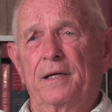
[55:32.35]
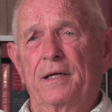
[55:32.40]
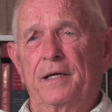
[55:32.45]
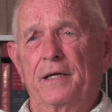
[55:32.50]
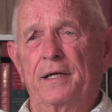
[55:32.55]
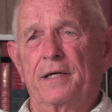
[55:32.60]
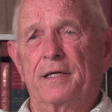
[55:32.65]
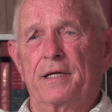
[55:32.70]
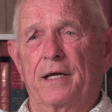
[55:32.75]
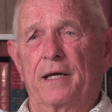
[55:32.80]

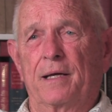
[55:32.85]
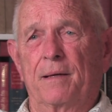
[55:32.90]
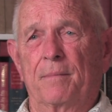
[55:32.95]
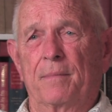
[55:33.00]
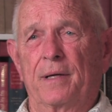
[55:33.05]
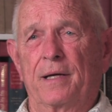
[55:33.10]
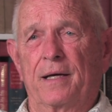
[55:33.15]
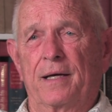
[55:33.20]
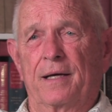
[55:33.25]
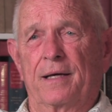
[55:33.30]
he
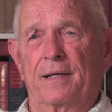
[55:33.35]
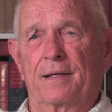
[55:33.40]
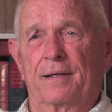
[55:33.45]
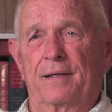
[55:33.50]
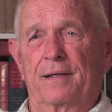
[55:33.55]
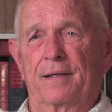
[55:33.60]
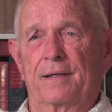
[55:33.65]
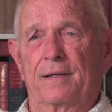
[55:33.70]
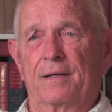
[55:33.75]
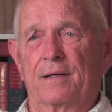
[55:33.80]
came
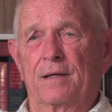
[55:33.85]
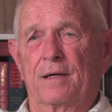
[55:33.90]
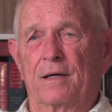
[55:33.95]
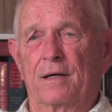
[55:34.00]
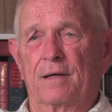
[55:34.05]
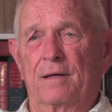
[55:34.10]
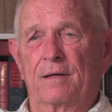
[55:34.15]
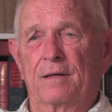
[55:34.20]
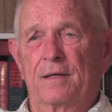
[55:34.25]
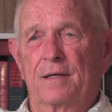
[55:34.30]
in and
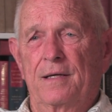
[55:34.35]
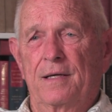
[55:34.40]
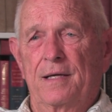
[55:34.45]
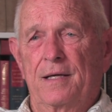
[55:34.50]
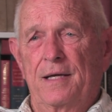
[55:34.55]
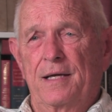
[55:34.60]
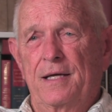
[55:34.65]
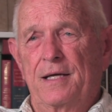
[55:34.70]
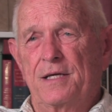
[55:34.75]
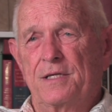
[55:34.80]

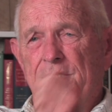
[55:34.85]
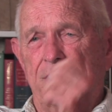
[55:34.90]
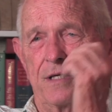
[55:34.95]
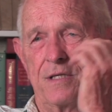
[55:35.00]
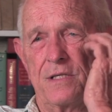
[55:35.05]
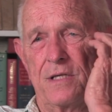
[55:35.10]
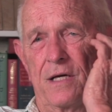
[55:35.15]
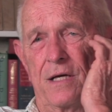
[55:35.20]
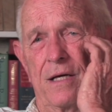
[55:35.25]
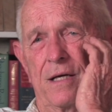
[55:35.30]
he says,